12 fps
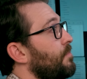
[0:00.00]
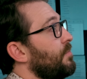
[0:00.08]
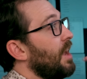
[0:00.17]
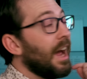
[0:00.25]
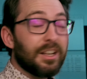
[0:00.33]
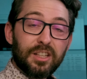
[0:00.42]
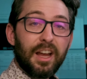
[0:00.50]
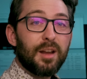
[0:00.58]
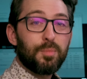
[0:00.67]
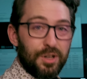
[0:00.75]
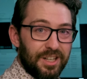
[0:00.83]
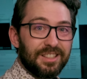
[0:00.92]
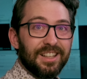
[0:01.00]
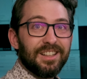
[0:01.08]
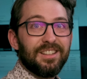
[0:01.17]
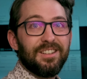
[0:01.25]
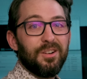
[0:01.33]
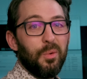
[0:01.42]
as I had predicted,
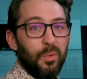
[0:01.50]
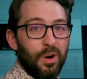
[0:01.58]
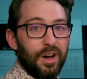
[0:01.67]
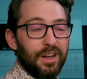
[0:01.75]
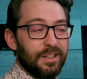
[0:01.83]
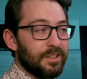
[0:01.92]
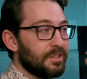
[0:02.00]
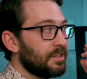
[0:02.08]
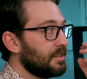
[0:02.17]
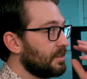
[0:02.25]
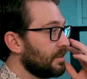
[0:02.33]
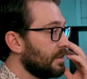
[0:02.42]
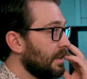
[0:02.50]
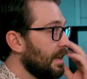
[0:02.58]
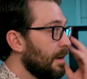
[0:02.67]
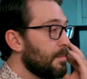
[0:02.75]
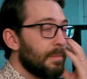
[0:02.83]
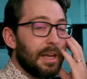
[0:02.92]

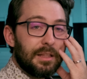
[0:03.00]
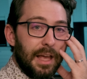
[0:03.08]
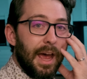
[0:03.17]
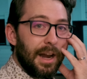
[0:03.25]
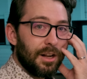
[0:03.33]
it made the edit